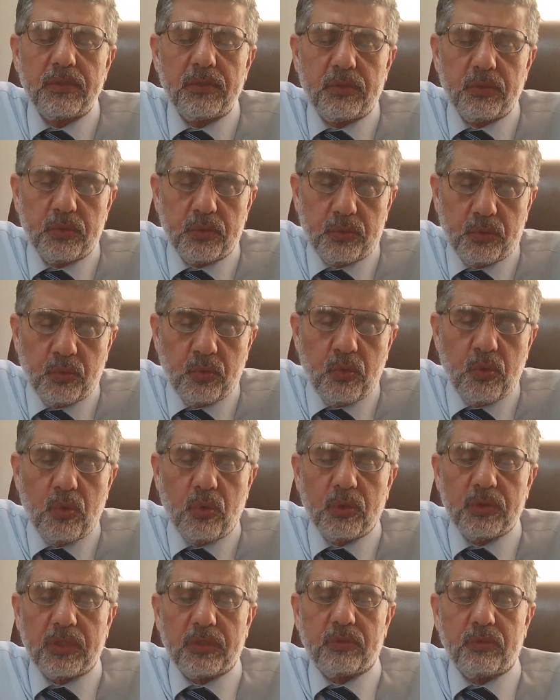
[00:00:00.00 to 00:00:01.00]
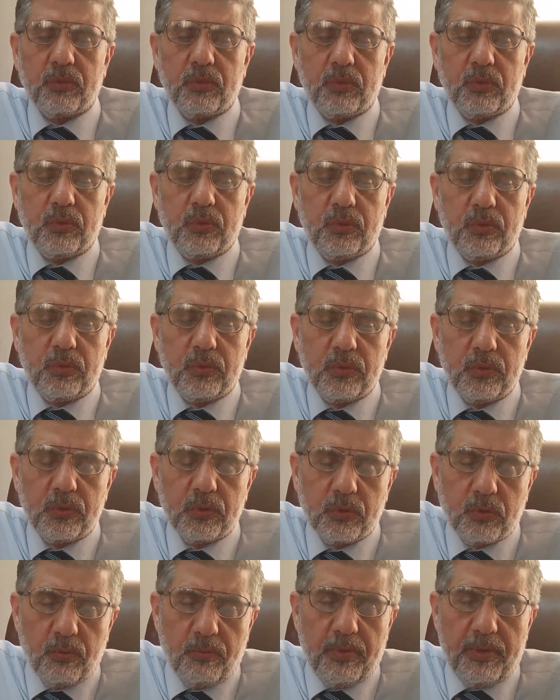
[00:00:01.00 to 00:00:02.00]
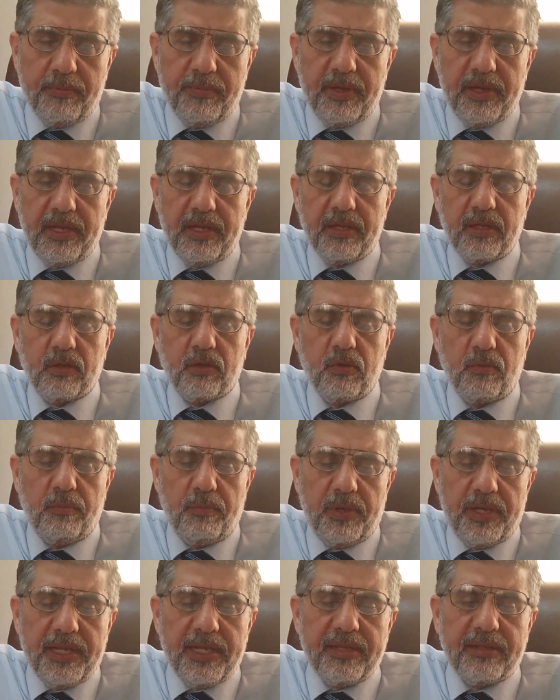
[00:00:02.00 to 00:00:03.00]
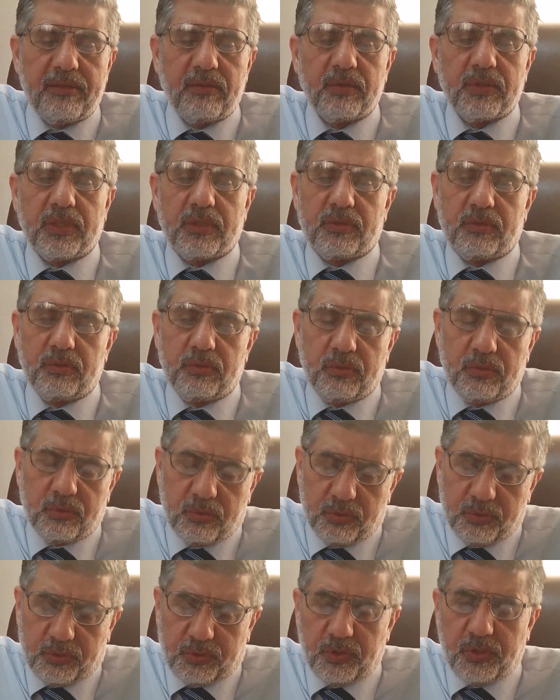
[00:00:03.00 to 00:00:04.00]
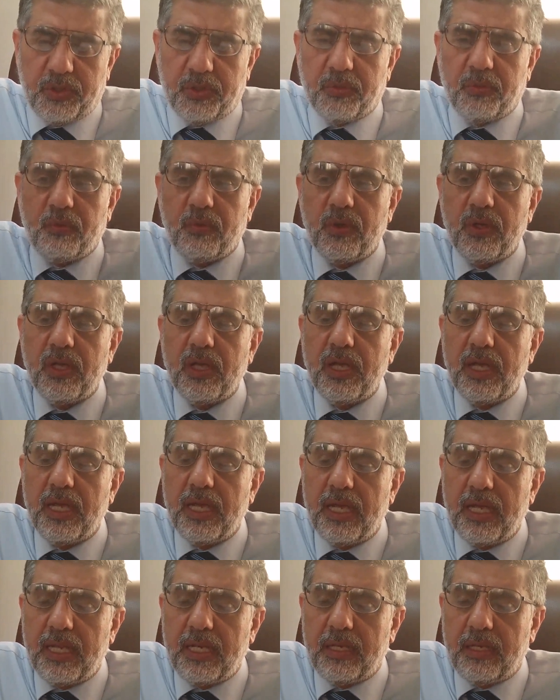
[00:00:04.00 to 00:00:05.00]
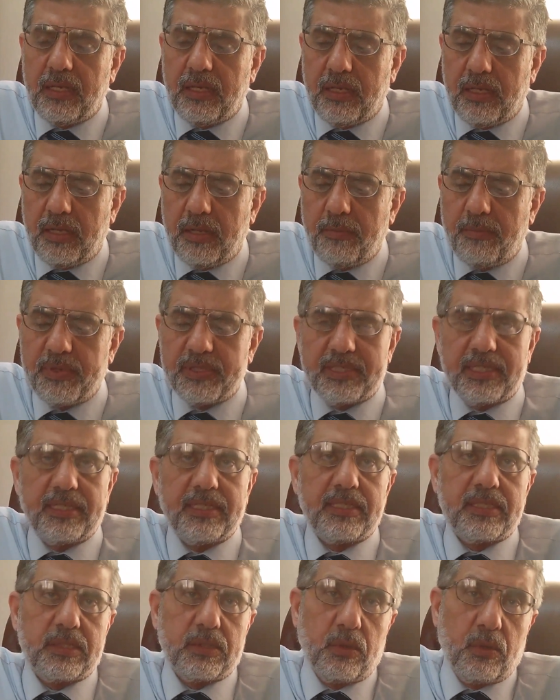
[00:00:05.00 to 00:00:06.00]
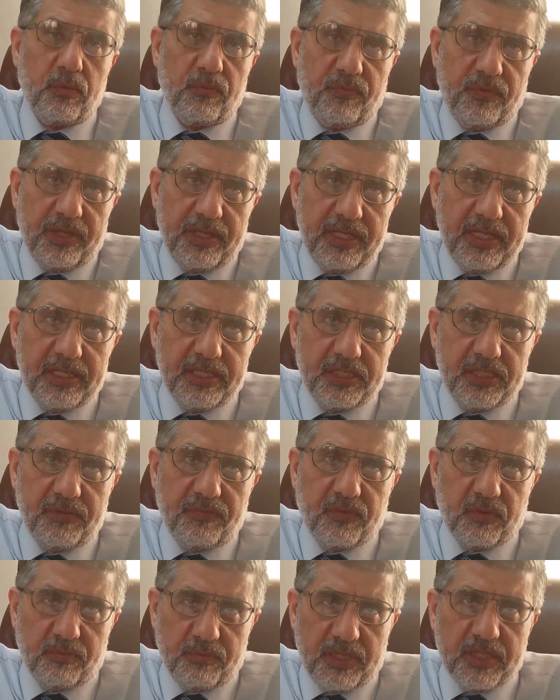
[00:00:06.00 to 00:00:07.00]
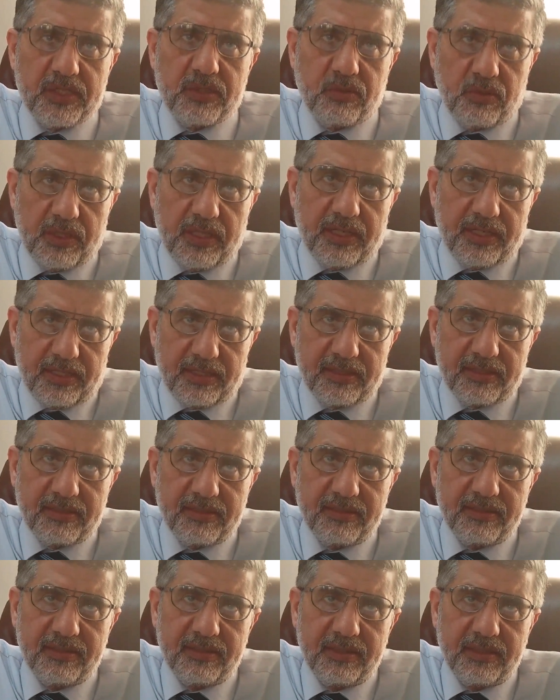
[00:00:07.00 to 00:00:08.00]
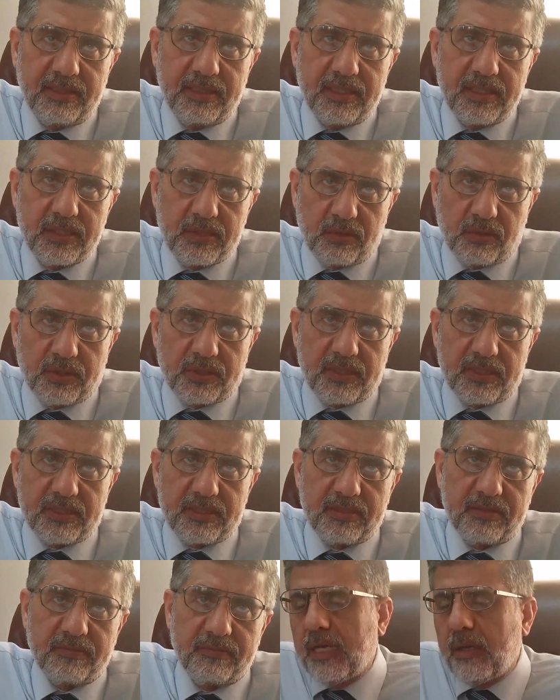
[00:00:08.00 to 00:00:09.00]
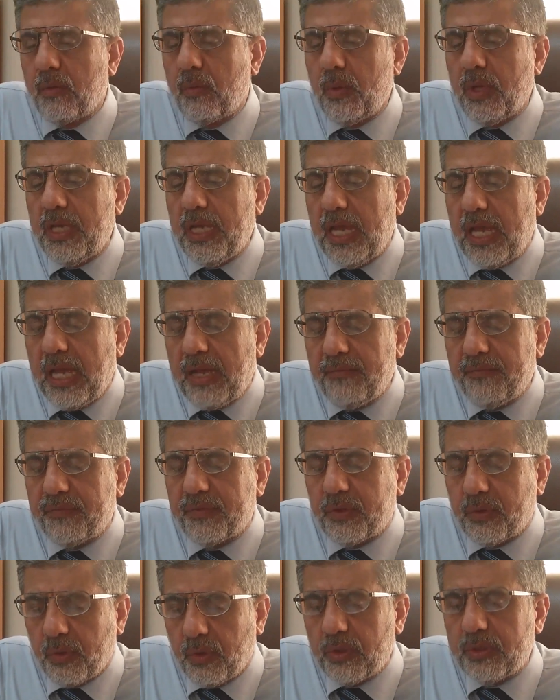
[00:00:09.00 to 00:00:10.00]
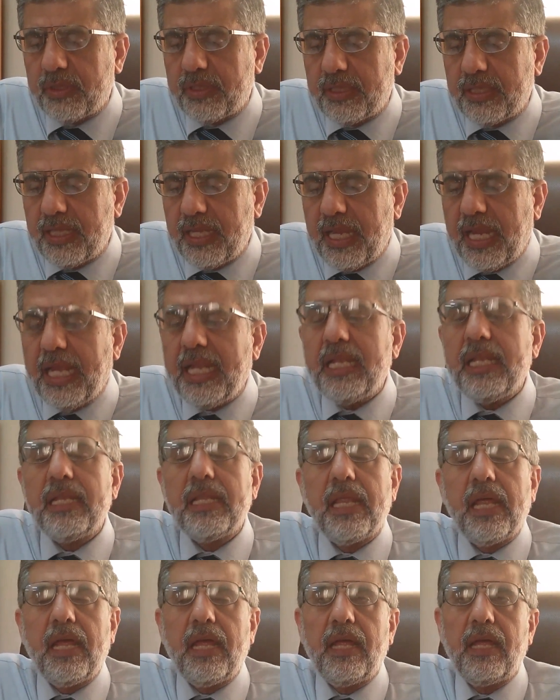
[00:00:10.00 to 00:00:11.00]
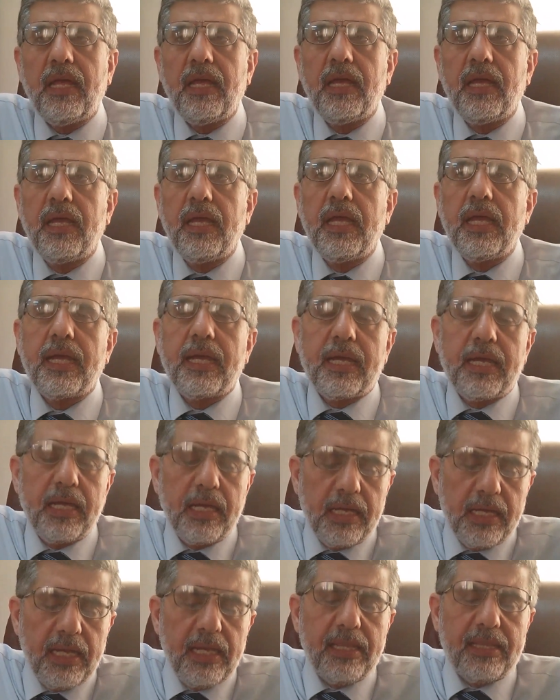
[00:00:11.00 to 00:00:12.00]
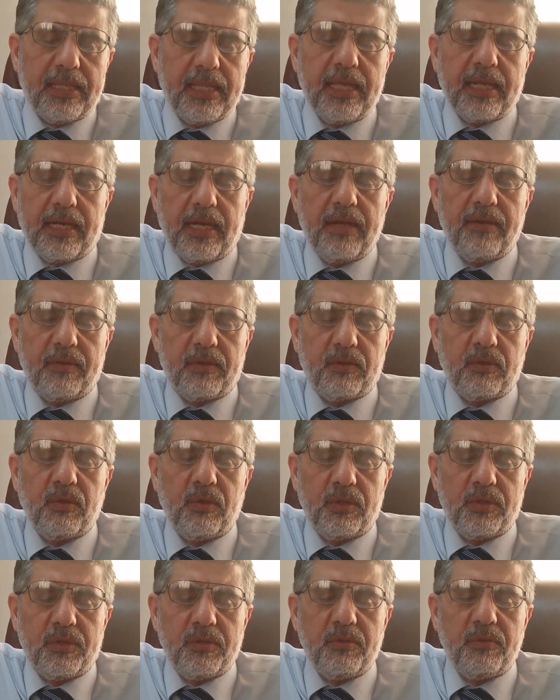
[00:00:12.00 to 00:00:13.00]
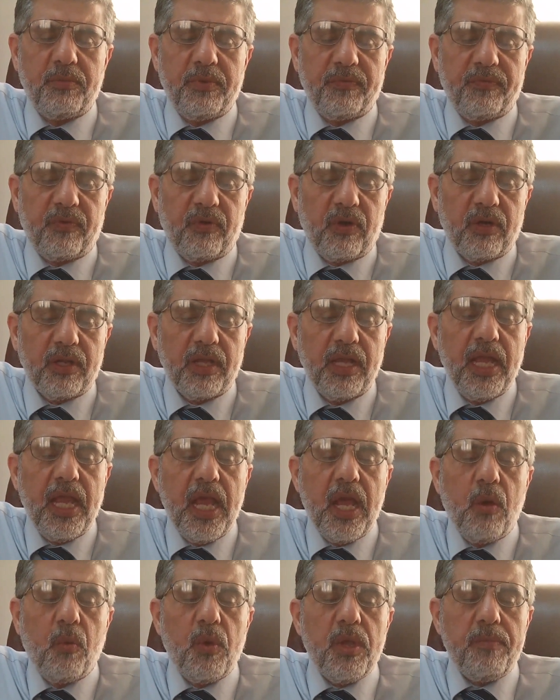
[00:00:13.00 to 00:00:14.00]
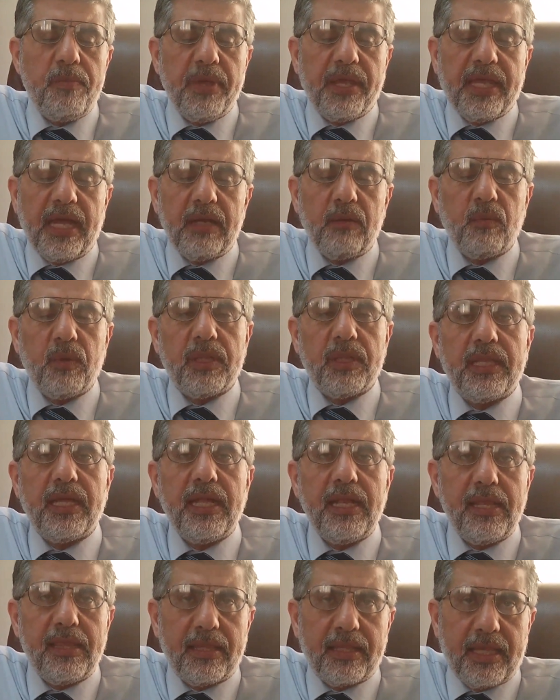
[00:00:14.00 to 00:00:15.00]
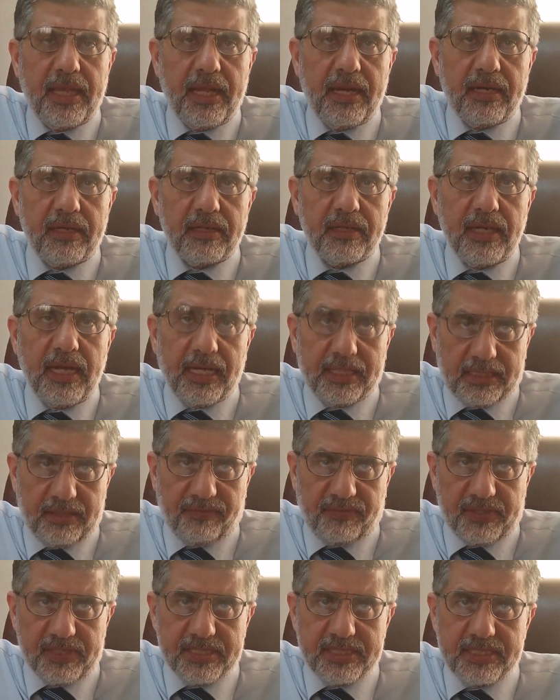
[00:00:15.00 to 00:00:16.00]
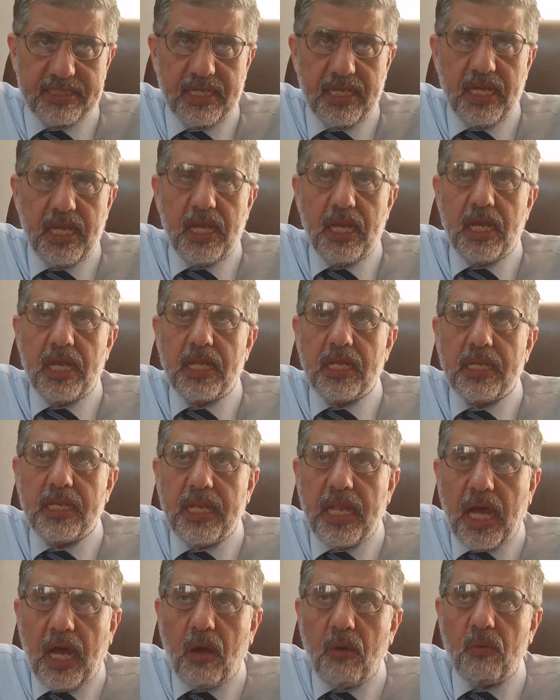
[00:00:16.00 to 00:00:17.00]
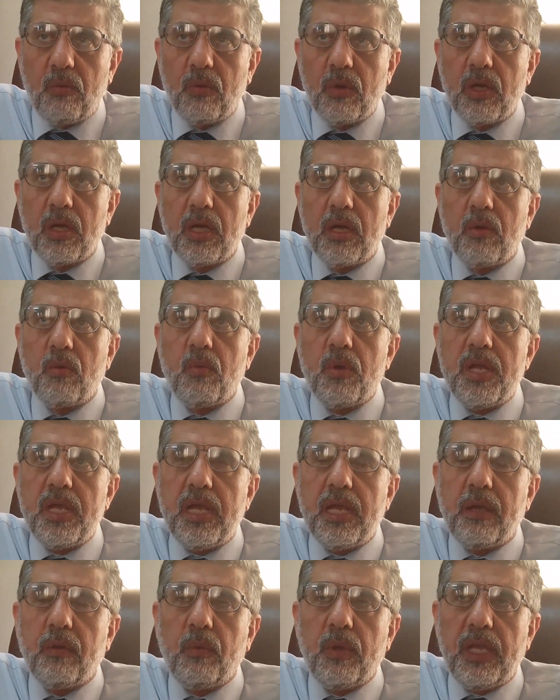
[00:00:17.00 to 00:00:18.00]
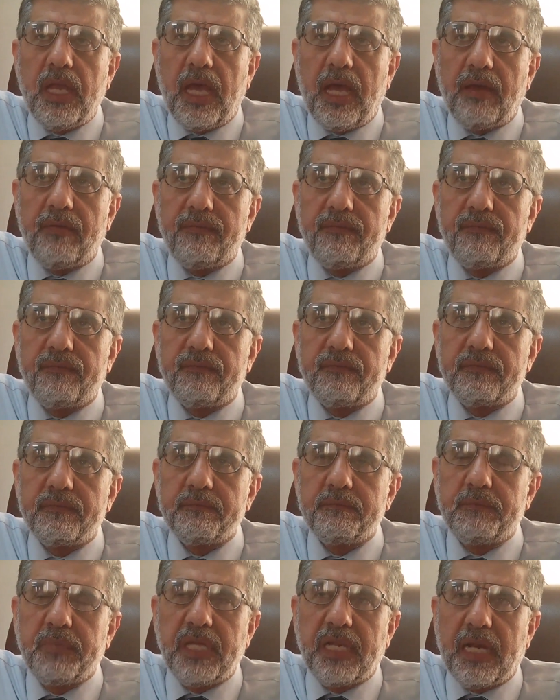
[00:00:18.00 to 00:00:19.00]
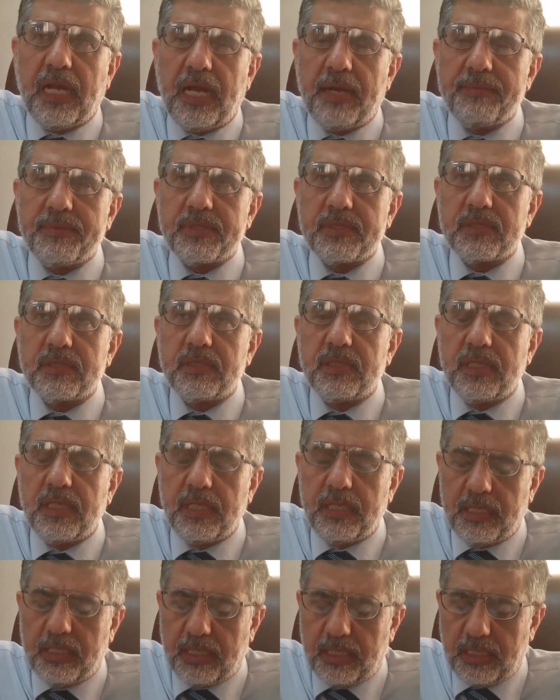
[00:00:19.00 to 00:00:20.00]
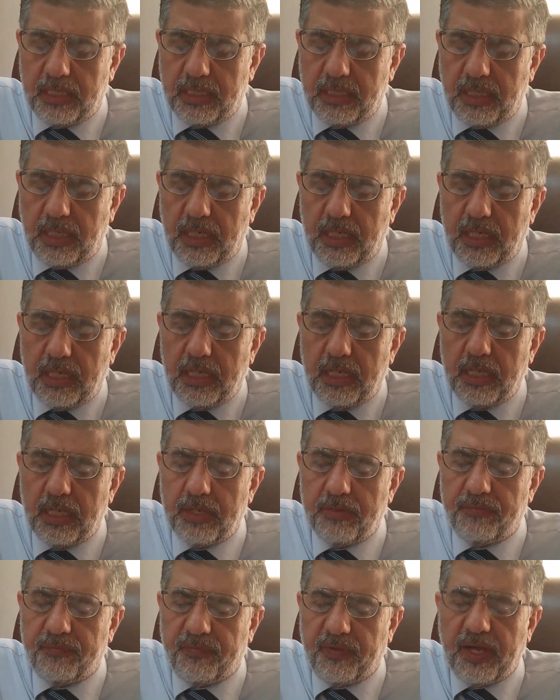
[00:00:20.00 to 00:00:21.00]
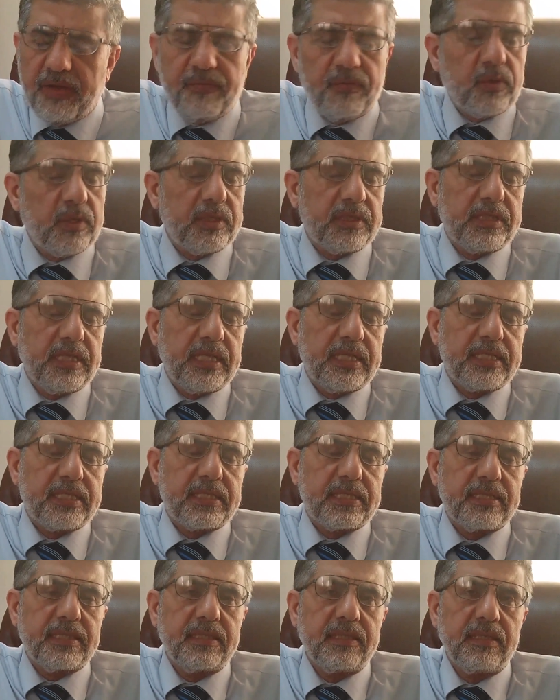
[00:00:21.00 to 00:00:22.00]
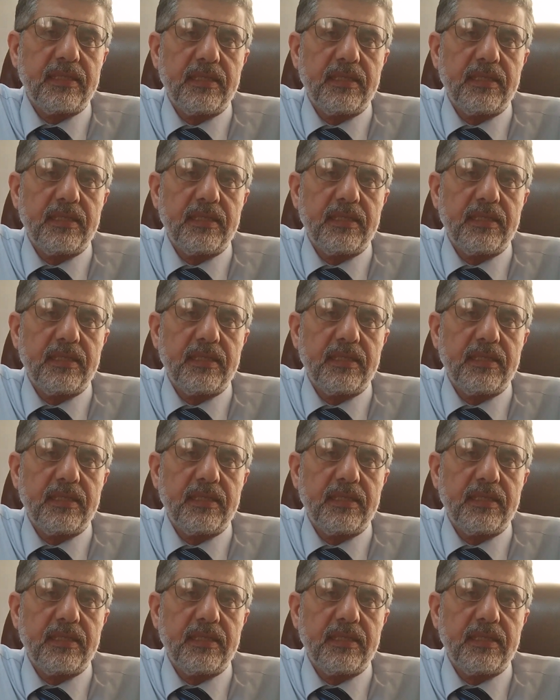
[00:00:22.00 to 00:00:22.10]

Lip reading: to do or to complete or to continue in presence of energy from the solar sources. We have taught in the healthcare, I told you before, we began the healthcare activities. Now we have perhaps in 5 or 6